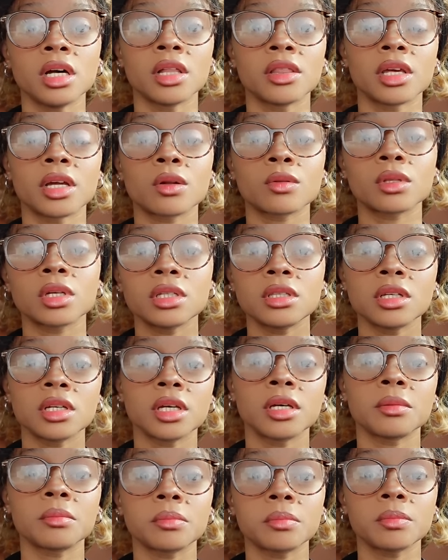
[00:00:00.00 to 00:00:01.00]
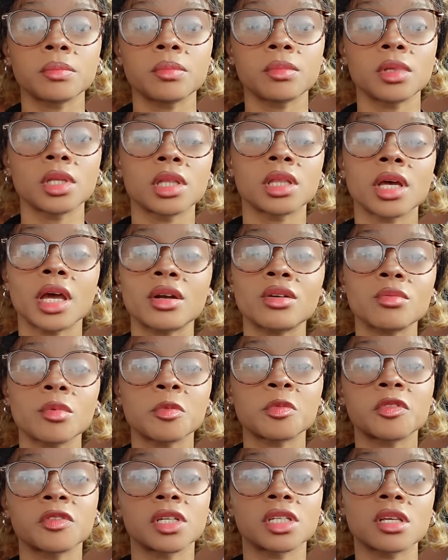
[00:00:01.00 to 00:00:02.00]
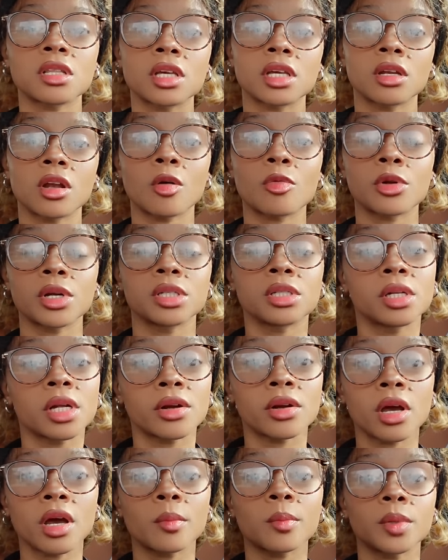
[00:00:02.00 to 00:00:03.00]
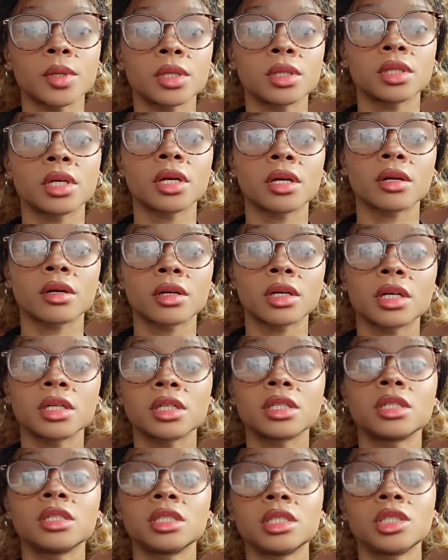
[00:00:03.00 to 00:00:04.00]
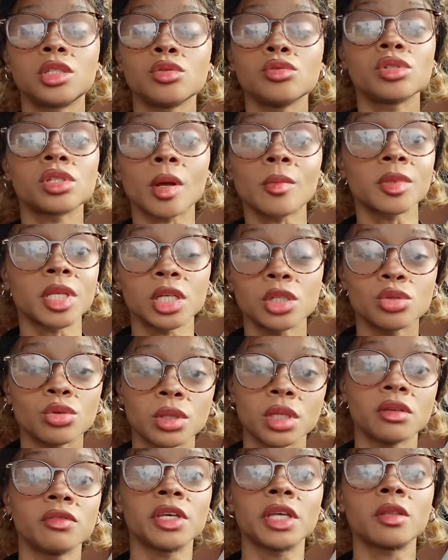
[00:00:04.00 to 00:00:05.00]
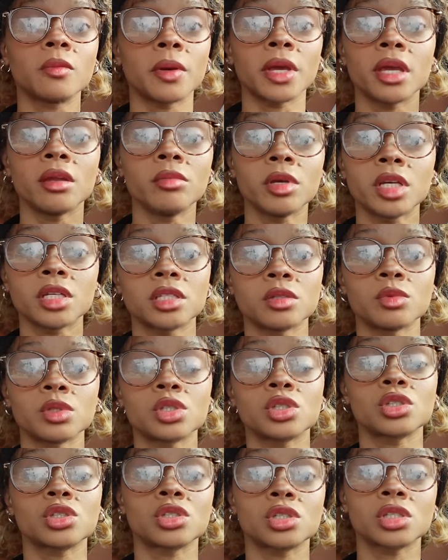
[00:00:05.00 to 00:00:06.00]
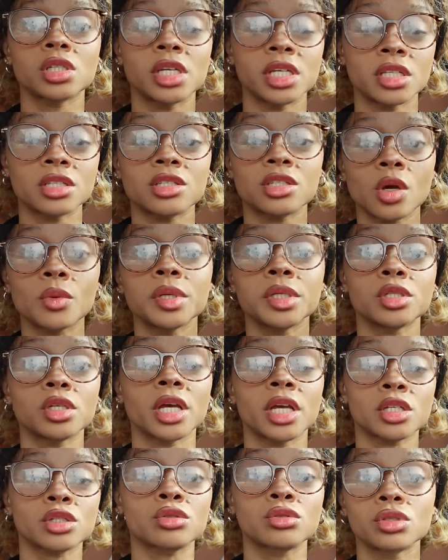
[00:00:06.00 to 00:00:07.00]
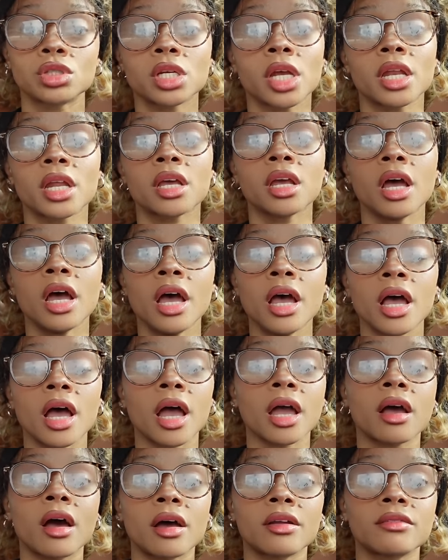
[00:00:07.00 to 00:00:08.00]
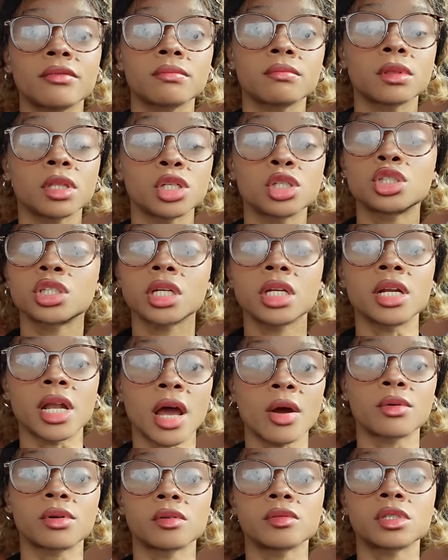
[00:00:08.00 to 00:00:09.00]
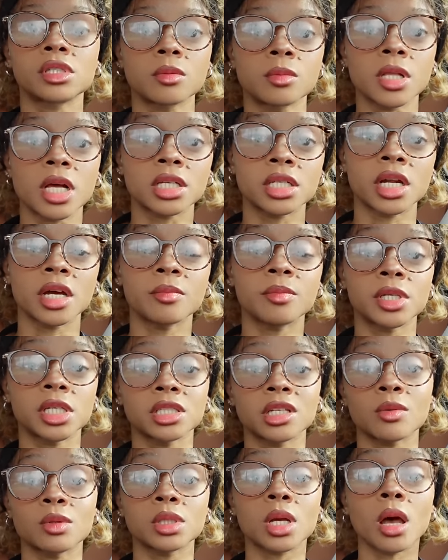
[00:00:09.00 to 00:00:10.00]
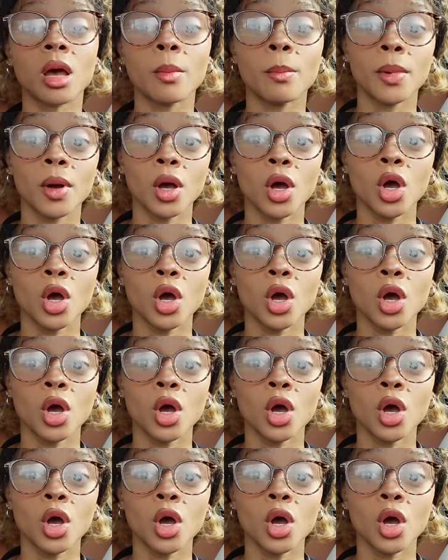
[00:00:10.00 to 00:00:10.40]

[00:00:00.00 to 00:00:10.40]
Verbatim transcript: they don't think that I don't remember if they said they can operate today or not, but they're gonna do something to alleviate the pain because it was it's so excruciating. I got legit an hour of sleep last night because I was up